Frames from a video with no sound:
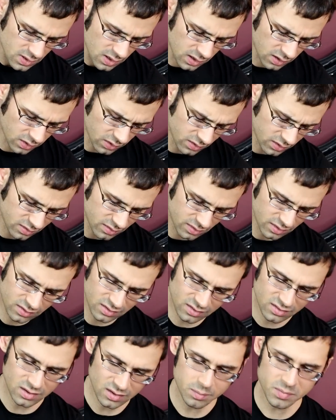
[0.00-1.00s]
And this
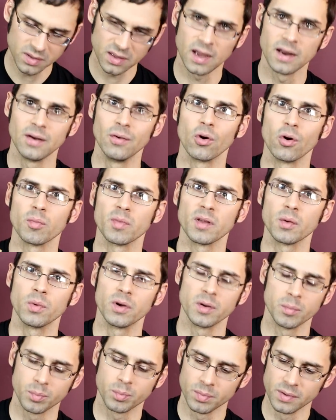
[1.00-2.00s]
is something I normally
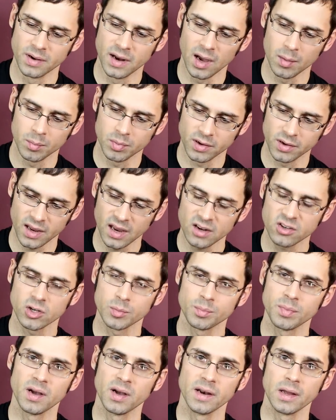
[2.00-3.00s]
would not put
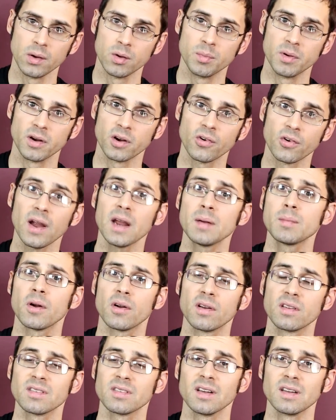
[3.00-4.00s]
ketchup on. I would put
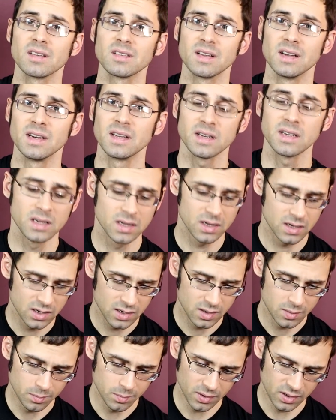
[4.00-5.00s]
cranberry sauce on,
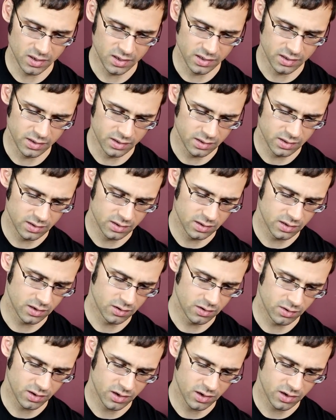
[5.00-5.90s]
but you know,